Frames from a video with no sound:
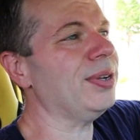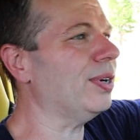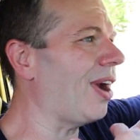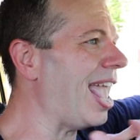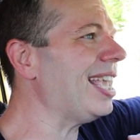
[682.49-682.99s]

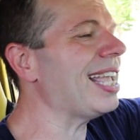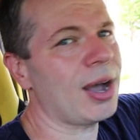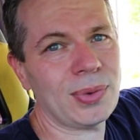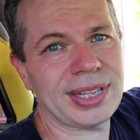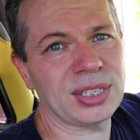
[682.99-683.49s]
You're hanging
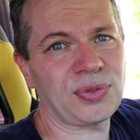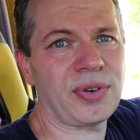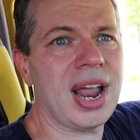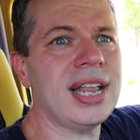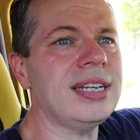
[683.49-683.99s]
out with this
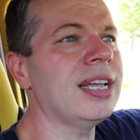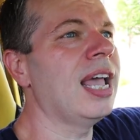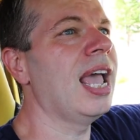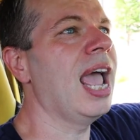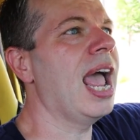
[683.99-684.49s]
friend
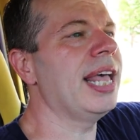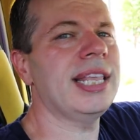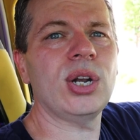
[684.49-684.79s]
and